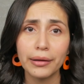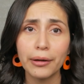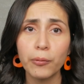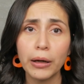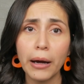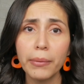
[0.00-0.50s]

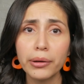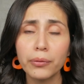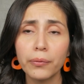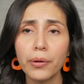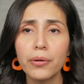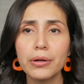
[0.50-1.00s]
when I'm on the
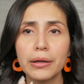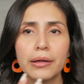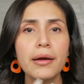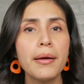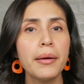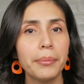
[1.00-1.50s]
road and
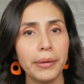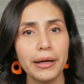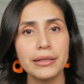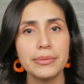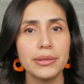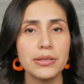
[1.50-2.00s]
my
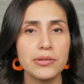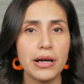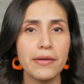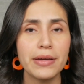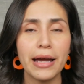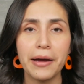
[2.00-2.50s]
husband is
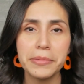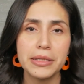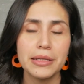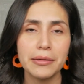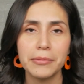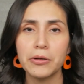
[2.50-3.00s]
driving, I'm
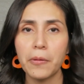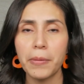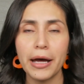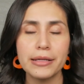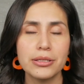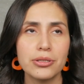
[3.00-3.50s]
sitting,
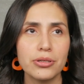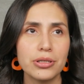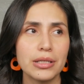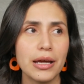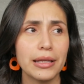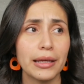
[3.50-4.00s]
passenger
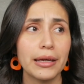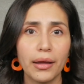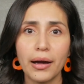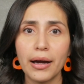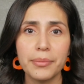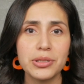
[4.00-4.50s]
side, like
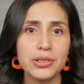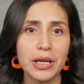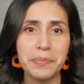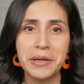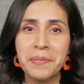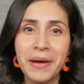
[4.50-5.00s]
I'm
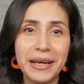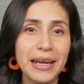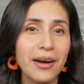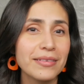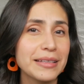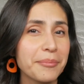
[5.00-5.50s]
shaping my
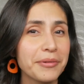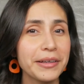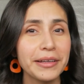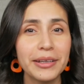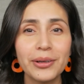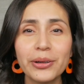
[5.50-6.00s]
nails, I'm
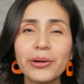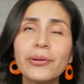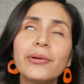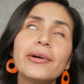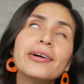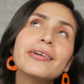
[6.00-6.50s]
putting cuticle
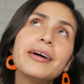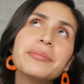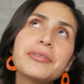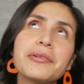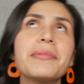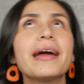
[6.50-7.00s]
oil, I'm
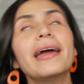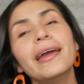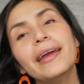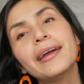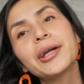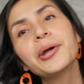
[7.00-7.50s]
doing my
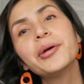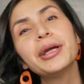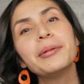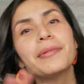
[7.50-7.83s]
hand cream.